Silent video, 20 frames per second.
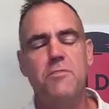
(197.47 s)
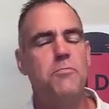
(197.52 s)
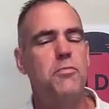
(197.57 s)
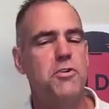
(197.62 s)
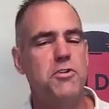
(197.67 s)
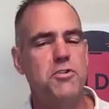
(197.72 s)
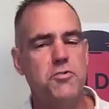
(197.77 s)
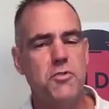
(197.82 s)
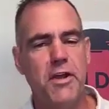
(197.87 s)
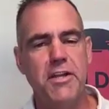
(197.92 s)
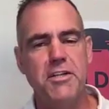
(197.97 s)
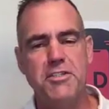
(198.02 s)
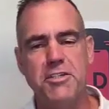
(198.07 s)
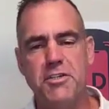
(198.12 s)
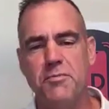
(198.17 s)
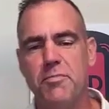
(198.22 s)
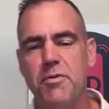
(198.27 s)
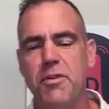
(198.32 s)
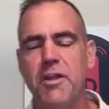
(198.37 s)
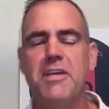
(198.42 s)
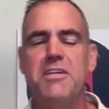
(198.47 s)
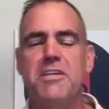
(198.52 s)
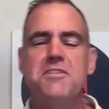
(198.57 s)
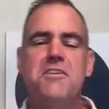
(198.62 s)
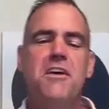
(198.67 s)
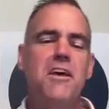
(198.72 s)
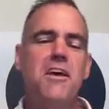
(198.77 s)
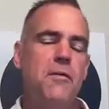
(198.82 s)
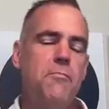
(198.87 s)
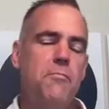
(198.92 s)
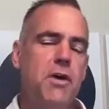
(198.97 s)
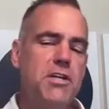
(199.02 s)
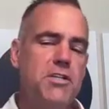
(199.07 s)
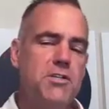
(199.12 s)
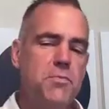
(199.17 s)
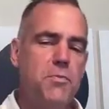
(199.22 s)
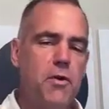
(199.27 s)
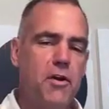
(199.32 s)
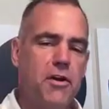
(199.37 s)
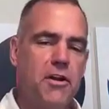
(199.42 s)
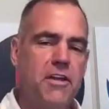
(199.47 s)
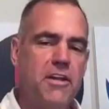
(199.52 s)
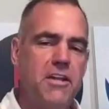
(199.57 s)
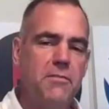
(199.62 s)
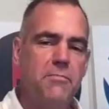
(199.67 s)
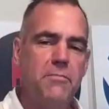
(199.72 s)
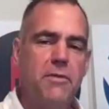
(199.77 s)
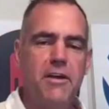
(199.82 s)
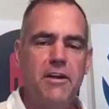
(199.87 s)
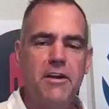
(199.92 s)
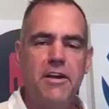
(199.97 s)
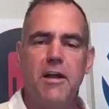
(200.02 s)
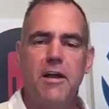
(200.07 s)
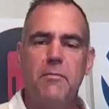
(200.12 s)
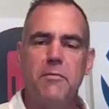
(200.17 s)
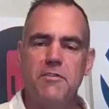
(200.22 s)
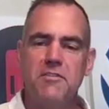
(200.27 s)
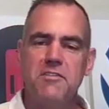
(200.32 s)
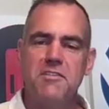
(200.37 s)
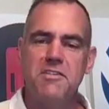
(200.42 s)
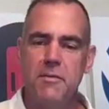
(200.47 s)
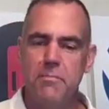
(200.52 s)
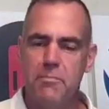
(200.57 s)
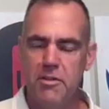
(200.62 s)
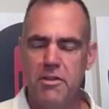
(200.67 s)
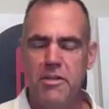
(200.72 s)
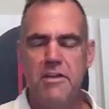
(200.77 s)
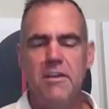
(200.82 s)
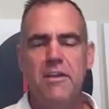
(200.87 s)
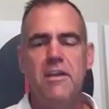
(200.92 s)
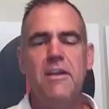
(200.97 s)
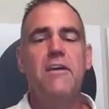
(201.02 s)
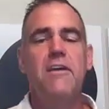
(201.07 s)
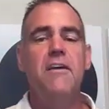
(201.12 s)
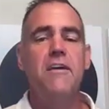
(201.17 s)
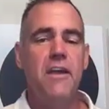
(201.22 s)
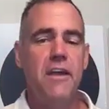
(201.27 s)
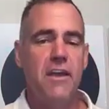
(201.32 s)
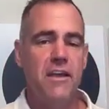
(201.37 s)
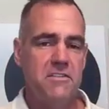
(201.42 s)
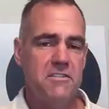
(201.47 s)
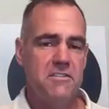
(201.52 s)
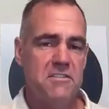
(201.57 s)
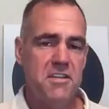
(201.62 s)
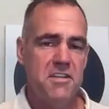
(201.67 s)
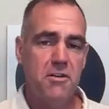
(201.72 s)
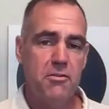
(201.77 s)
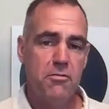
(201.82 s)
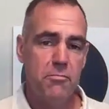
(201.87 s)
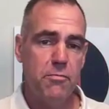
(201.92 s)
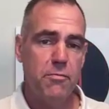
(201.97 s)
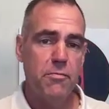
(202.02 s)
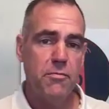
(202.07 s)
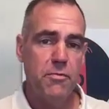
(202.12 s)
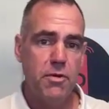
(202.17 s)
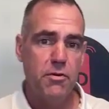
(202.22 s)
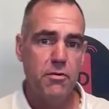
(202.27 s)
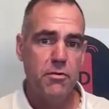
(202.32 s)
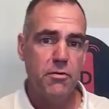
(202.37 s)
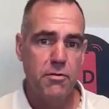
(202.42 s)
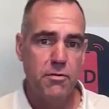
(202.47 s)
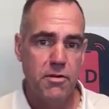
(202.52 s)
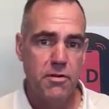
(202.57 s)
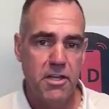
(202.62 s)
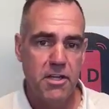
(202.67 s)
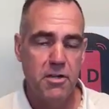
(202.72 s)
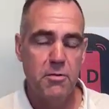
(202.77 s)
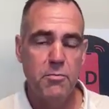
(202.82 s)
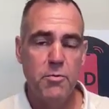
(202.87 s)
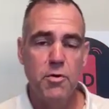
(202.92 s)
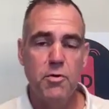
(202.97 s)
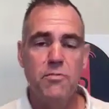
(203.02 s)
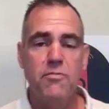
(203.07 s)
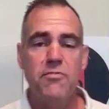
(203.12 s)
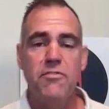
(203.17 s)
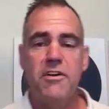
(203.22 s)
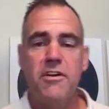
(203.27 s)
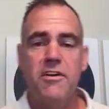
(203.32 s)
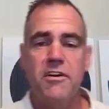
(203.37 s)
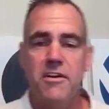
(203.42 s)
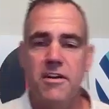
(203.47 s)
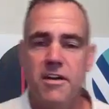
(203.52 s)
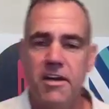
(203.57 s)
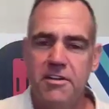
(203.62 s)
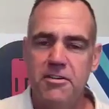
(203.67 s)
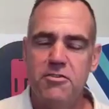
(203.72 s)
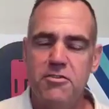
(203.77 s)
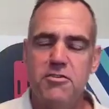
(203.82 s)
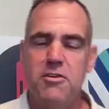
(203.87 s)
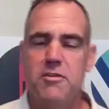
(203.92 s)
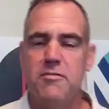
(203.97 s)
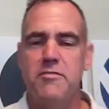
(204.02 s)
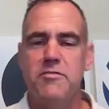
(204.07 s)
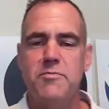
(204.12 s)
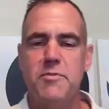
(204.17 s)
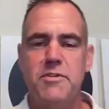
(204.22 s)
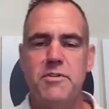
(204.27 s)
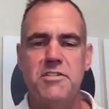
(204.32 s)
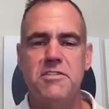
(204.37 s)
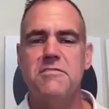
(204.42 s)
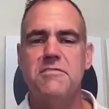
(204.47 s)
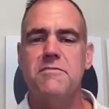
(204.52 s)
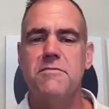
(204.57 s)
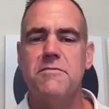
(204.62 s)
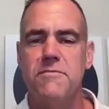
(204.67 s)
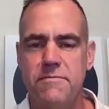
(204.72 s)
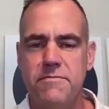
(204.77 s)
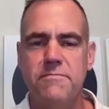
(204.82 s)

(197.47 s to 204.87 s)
Put a strategy in place, benchmark inbound and outbound separately, and see your needle move on your service business.